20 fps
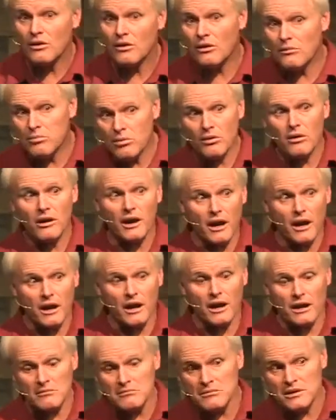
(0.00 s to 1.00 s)
oh boy, I
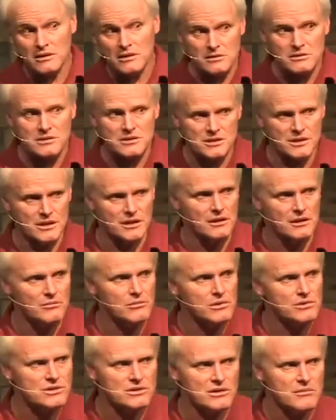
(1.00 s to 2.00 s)
got a middle seat.
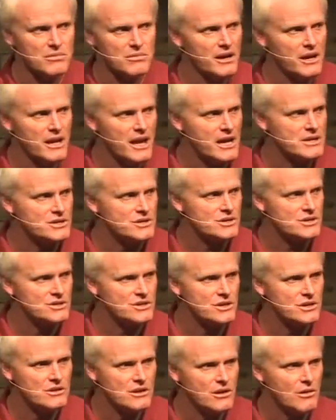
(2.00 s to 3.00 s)
Well, somebody has to
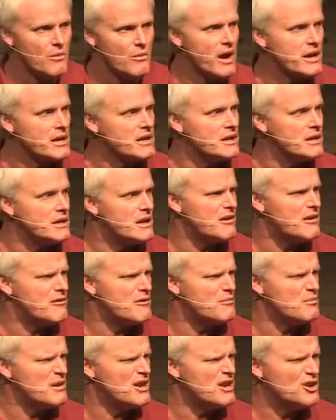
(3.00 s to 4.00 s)
sit there. Why can it
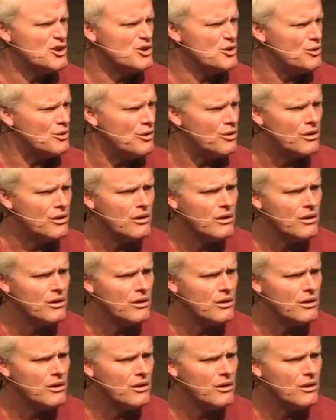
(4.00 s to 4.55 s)
never be you?